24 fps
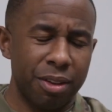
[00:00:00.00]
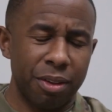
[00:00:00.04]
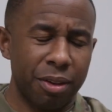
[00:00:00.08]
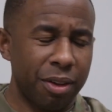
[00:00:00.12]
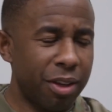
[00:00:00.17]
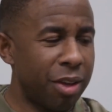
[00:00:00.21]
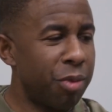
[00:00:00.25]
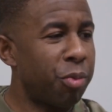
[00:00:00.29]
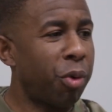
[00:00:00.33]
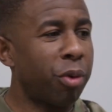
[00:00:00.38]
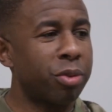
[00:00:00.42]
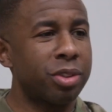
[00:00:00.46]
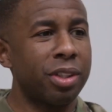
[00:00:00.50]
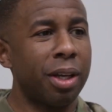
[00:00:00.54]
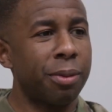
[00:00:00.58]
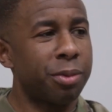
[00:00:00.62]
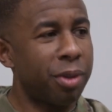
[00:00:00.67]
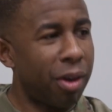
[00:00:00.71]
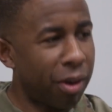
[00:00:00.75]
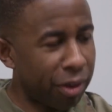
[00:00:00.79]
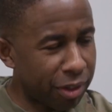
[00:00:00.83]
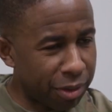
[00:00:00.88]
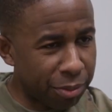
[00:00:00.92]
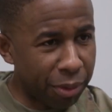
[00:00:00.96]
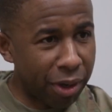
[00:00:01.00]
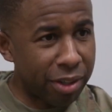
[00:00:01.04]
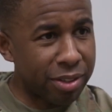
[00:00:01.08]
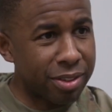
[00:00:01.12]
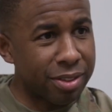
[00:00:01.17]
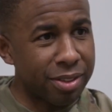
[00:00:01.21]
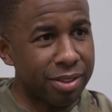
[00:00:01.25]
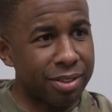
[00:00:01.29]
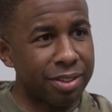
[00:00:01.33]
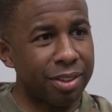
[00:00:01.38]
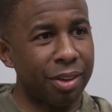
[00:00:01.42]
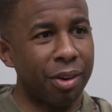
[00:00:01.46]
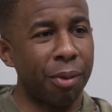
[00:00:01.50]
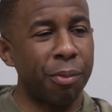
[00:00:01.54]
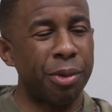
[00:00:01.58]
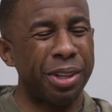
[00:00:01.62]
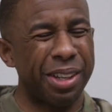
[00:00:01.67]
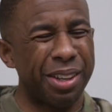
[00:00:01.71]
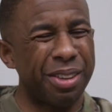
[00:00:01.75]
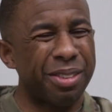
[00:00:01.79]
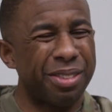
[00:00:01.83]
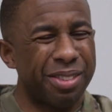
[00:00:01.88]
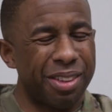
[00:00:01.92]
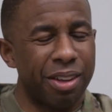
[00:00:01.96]
he won't stop talking about you. So I mean,
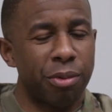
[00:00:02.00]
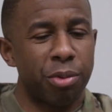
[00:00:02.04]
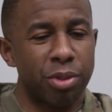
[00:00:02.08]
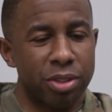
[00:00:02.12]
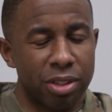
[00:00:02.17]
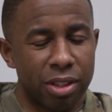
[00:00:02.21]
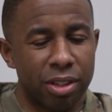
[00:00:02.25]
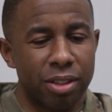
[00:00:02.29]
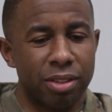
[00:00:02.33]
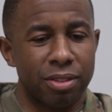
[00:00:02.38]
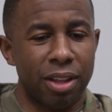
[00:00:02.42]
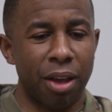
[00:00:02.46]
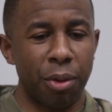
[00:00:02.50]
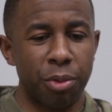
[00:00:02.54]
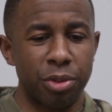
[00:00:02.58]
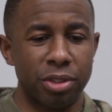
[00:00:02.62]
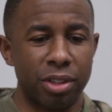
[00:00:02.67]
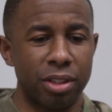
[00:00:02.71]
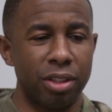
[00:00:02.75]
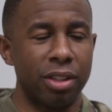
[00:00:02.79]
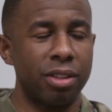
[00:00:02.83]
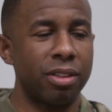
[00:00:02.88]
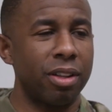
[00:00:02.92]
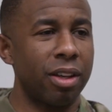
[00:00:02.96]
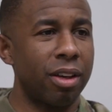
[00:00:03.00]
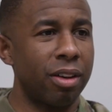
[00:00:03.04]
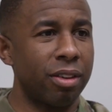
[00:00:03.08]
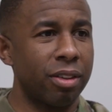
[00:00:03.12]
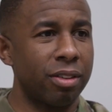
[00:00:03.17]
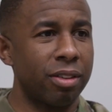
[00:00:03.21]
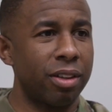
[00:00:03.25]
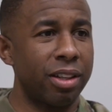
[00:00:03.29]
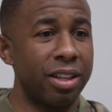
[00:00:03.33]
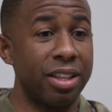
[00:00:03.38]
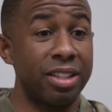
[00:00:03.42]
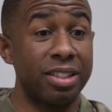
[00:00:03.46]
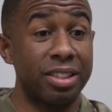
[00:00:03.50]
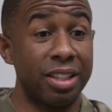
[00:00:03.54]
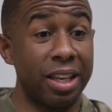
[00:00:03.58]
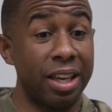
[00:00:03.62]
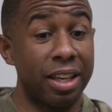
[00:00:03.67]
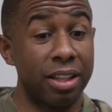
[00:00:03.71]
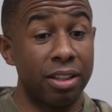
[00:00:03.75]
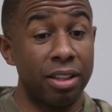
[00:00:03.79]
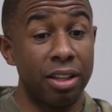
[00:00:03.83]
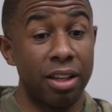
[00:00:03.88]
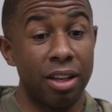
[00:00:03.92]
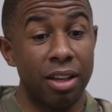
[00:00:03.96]
that was a good deal. And he
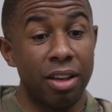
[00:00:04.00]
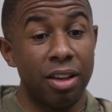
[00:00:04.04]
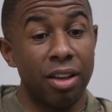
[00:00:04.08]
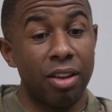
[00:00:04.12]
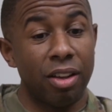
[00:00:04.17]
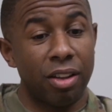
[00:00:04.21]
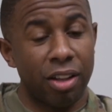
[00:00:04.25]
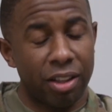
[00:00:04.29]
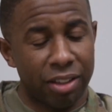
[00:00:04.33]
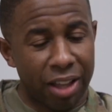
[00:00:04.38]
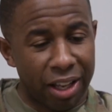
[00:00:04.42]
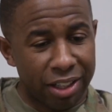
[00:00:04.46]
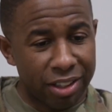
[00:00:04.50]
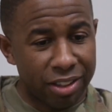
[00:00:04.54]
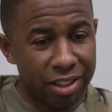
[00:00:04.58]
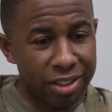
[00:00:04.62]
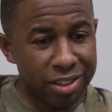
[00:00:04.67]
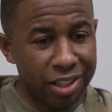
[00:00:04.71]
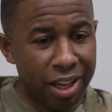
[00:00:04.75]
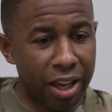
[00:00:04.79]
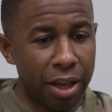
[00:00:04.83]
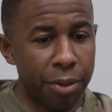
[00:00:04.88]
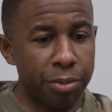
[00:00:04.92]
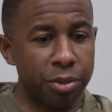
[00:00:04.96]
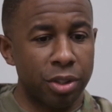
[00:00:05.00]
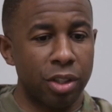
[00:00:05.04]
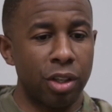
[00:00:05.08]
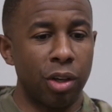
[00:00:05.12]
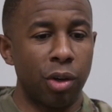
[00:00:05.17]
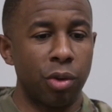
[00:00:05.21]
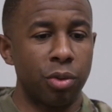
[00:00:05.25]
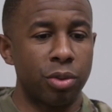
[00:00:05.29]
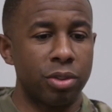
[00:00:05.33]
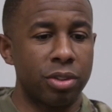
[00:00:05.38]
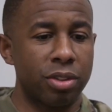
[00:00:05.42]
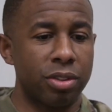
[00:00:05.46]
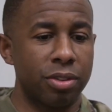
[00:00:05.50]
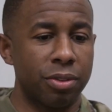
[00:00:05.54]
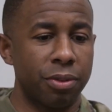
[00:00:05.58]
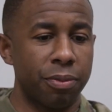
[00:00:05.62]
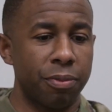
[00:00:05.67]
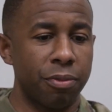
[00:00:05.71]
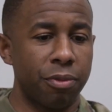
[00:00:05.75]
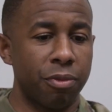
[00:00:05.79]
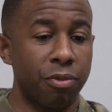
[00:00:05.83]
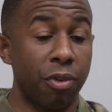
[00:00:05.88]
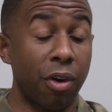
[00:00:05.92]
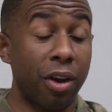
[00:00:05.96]
said a lot of the times, he goes,
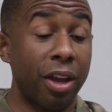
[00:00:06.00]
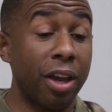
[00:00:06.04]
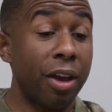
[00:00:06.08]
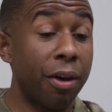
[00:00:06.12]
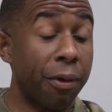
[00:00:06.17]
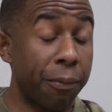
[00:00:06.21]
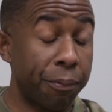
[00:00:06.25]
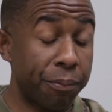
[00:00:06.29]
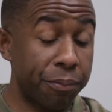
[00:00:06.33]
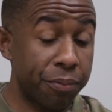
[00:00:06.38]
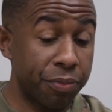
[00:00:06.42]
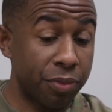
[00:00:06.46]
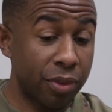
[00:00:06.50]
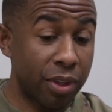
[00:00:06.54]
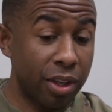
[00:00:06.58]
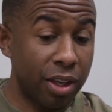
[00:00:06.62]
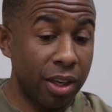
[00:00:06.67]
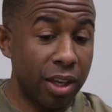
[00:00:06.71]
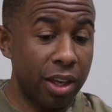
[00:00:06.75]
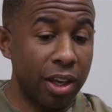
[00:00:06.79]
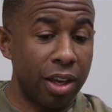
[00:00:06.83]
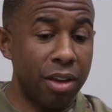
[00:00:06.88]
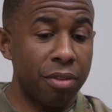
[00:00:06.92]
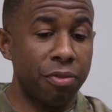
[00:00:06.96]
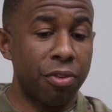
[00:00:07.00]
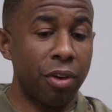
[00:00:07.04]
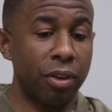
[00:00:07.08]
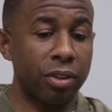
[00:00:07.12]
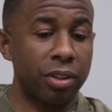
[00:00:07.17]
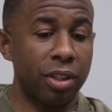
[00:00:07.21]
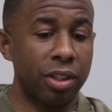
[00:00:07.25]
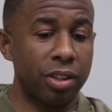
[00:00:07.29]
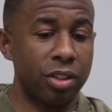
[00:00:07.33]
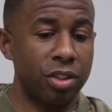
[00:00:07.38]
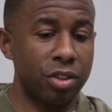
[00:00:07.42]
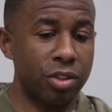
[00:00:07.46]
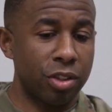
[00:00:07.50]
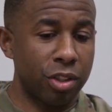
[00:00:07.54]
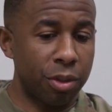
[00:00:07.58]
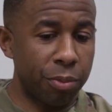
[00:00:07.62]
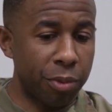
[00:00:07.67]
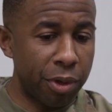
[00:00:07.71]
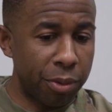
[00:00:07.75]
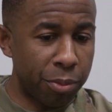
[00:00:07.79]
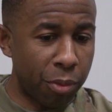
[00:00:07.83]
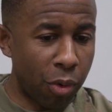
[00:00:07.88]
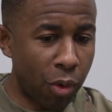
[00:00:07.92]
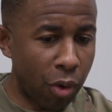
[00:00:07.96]
for him, he felt that there should have
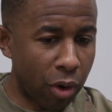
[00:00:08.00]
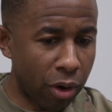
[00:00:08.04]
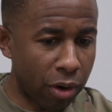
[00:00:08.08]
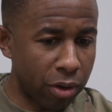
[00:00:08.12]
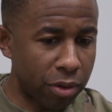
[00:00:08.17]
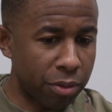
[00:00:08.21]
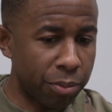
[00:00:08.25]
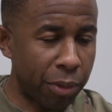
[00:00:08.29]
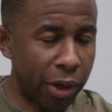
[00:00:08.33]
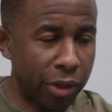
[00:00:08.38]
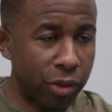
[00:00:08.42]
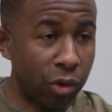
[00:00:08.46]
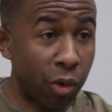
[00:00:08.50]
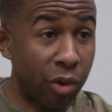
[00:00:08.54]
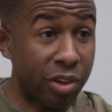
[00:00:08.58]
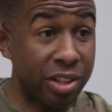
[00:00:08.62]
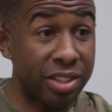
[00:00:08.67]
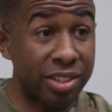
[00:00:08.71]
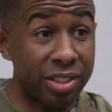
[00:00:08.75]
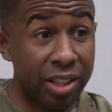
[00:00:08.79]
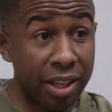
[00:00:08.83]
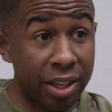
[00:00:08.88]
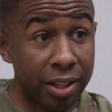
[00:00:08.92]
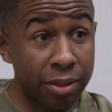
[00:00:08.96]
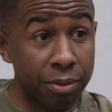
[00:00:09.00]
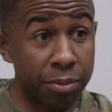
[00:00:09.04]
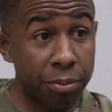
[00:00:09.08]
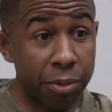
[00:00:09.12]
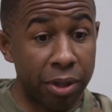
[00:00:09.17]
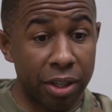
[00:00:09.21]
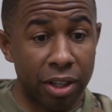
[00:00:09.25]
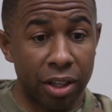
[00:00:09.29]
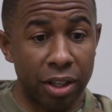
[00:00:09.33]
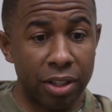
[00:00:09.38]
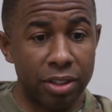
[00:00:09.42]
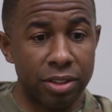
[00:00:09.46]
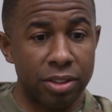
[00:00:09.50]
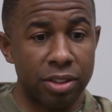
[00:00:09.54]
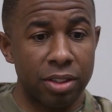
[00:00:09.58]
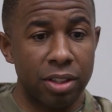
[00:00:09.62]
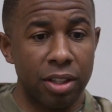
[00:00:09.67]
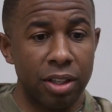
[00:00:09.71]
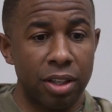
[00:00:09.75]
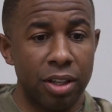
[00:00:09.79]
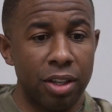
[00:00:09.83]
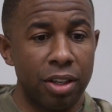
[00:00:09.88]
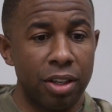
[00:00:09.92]
been more minorities in, because